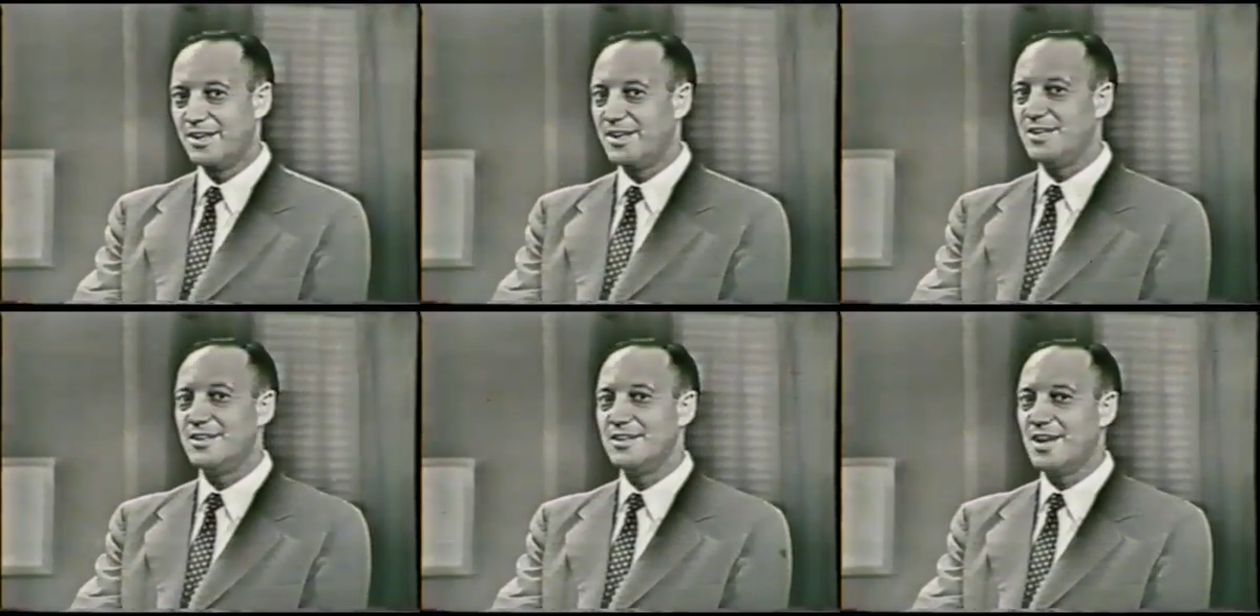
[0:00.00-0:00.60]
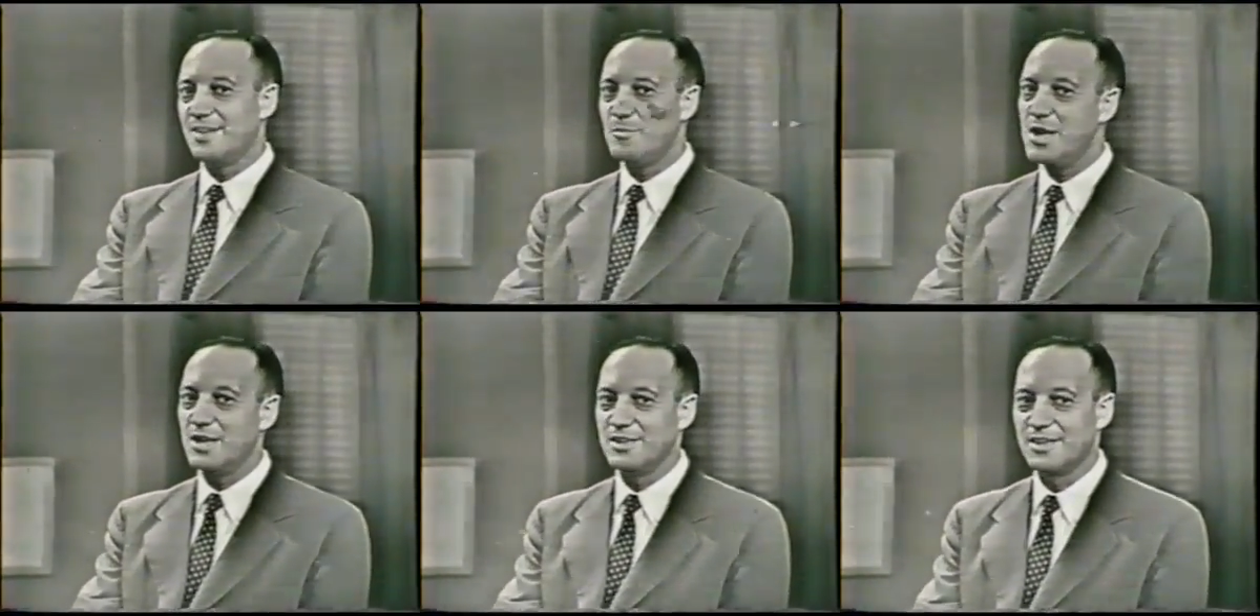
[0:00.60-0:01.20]
he did not
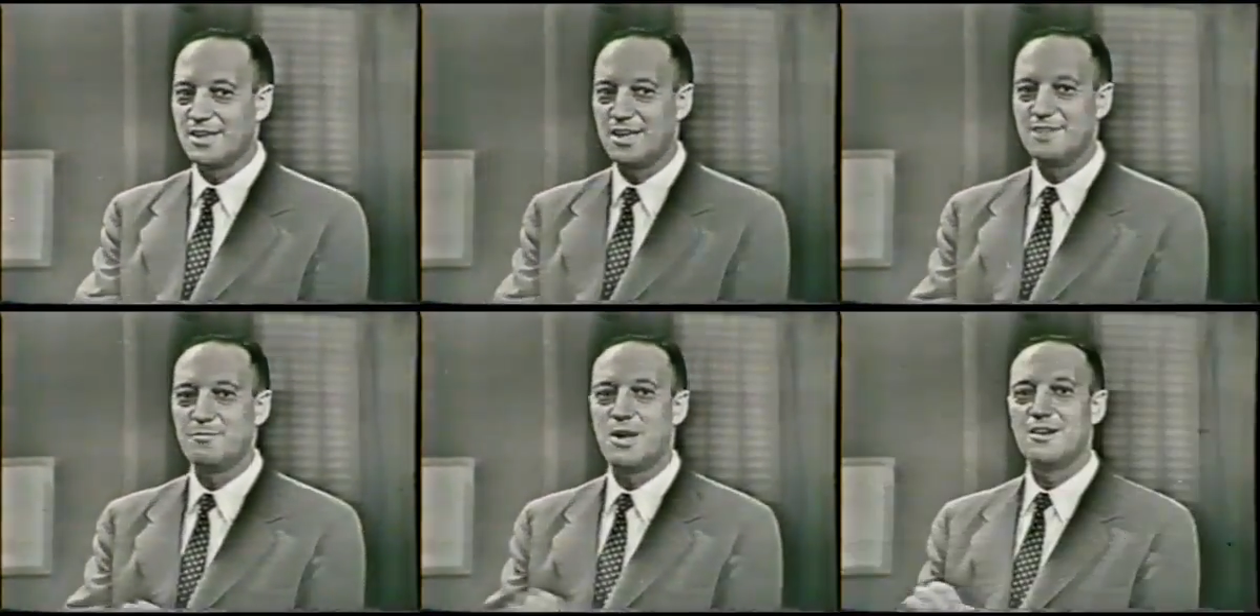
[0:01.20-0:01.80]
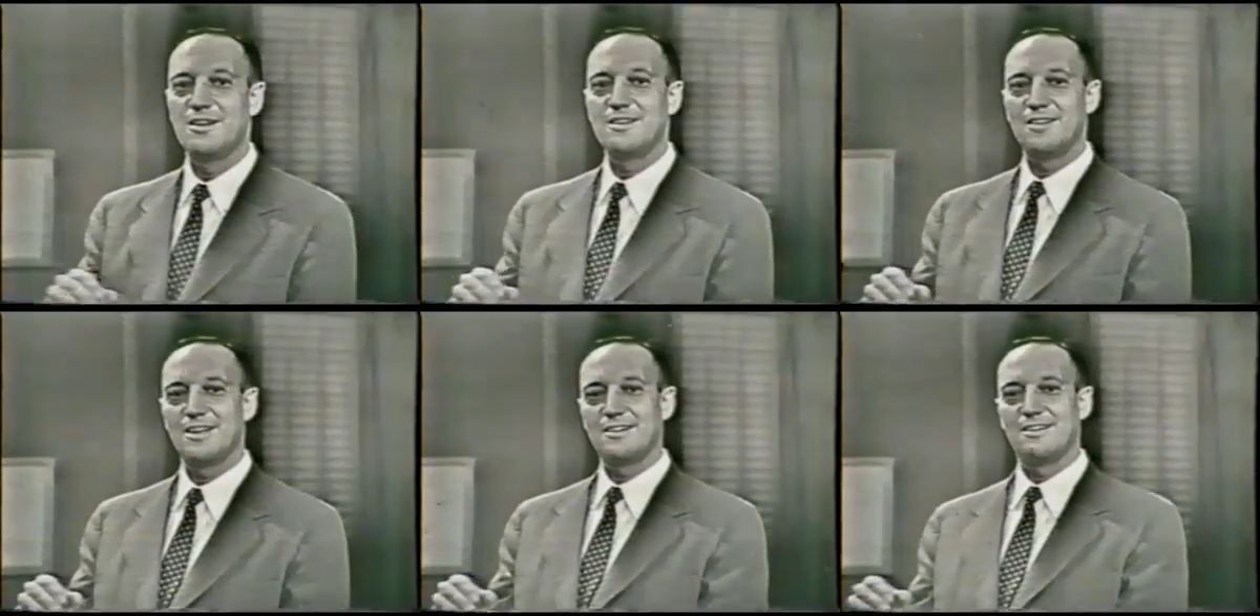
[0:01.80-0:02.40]
mean the kind of party
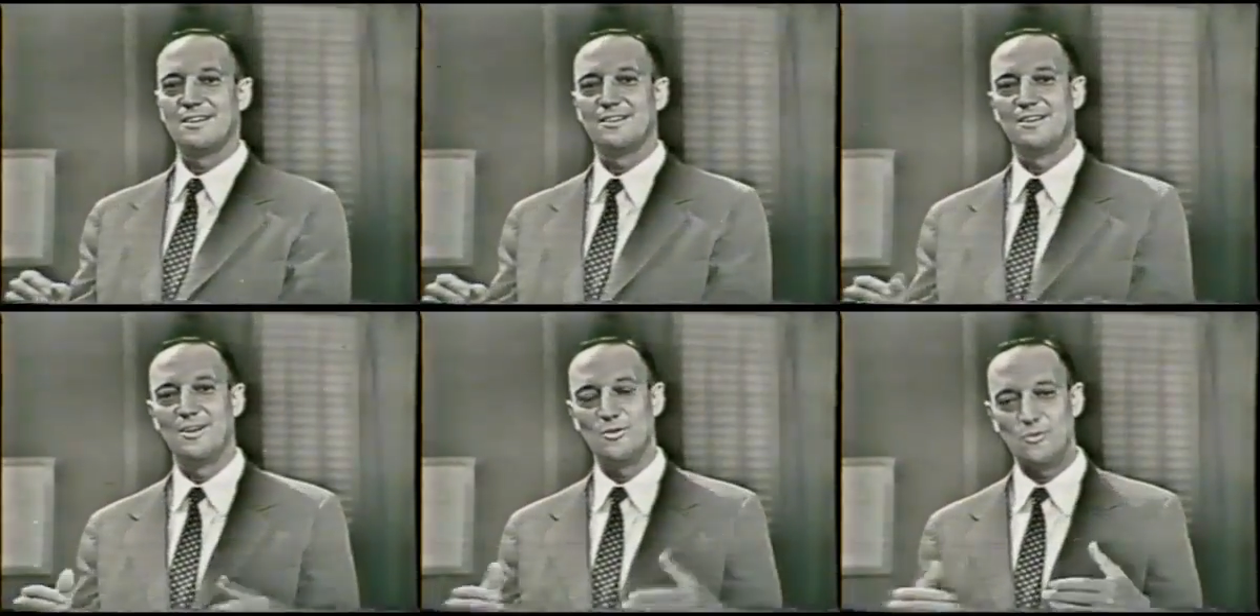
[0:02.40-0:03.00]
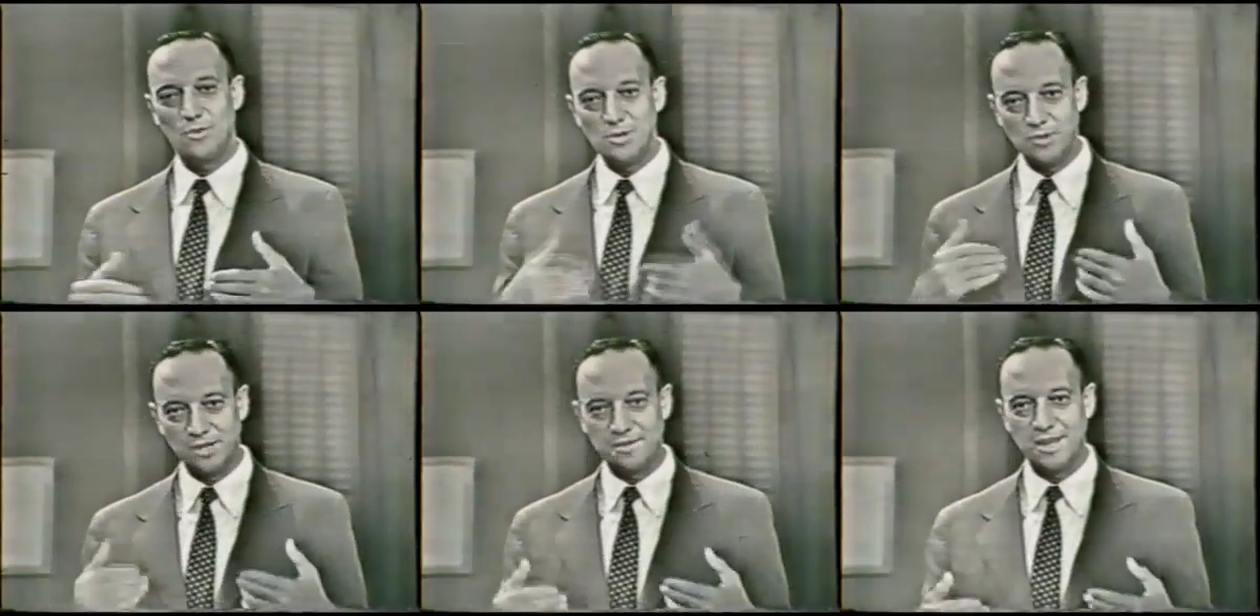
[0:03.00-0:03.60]
that we
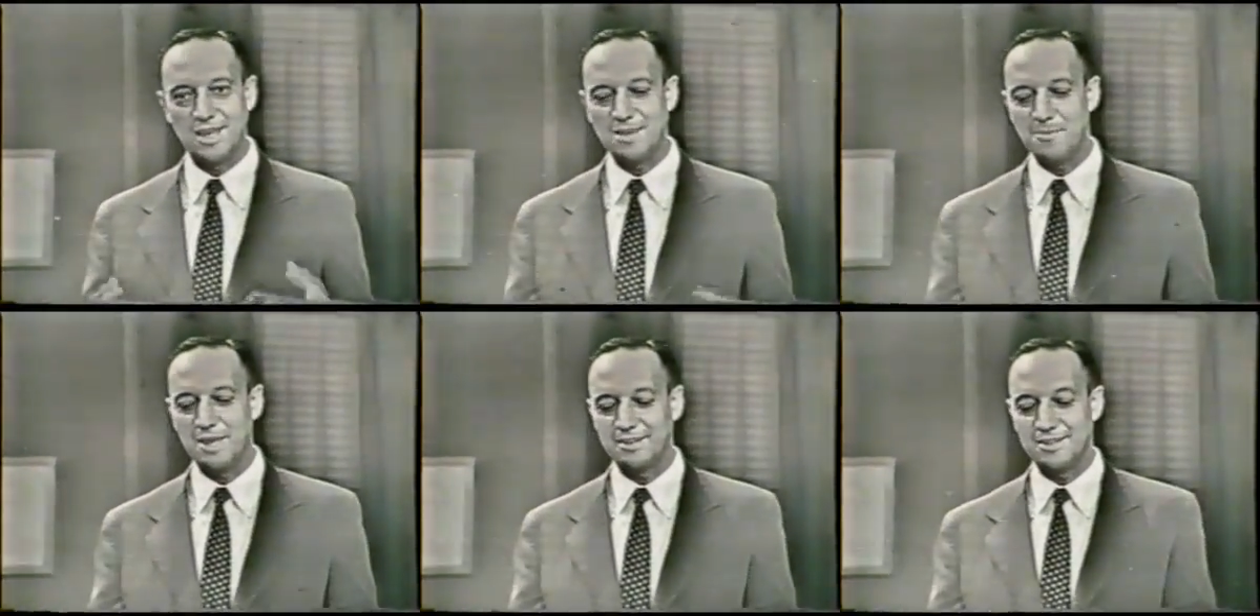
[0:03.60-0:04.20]
would think he meant.